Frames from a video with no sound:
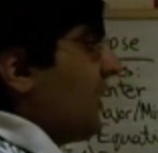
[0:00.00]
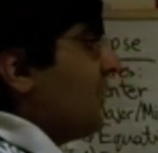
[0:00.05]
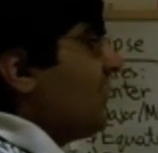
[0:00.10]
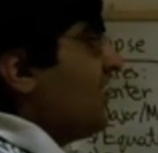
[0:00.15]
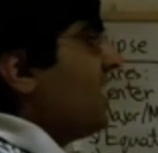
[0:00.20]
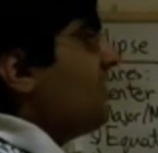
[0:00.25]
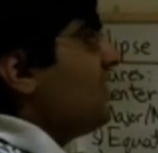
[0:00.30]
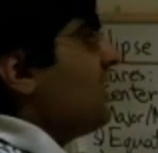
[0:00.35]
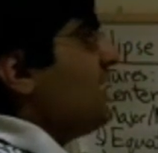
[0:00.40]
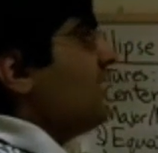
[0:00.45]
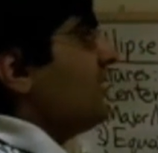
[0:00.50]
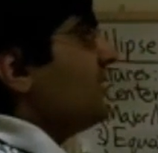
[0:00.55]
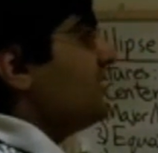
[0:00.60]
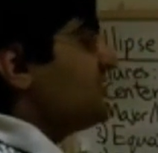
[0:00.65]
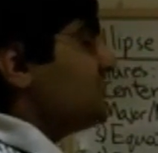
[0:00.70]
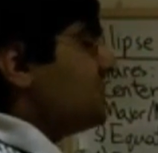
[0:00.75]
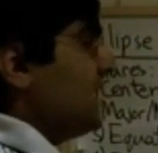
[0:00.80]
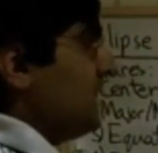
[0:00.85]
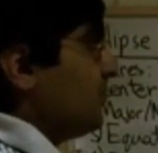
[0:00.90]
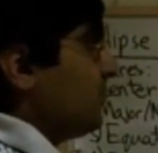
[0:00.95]
then the
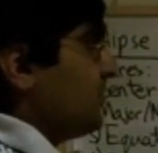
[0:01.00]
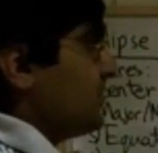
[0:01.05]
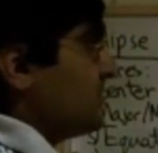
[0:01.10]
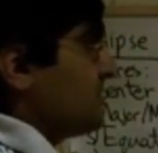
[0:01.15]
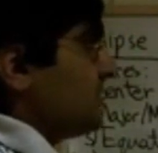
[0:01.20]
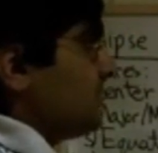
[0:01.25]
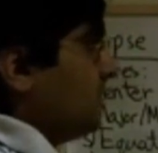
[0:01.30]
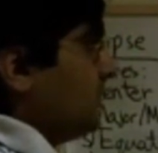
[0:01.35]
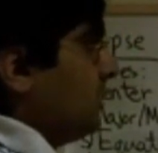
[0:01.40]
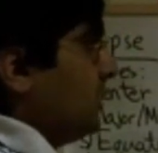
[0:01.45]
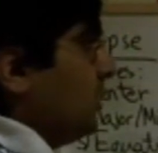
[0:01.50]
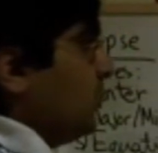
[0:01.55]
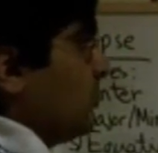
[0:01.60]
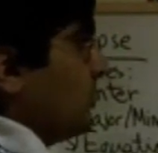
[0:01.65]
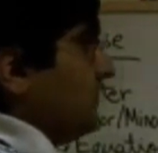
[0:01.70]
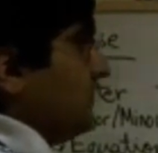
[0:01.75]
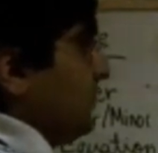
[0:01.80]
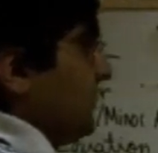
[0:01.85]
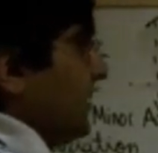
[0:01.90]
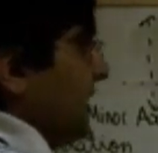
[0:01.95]
same principle
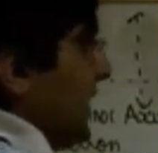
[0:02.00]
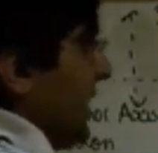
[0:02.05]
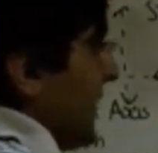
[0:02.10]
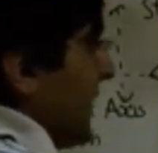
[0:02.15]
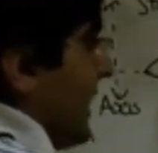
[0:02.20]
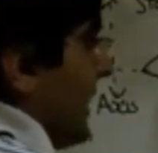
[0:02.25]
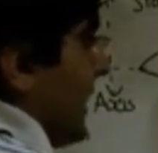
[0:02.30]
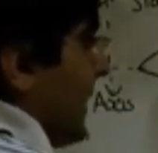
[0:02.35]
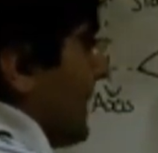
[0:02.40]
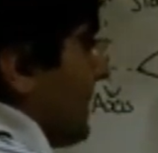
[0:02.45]
would apply.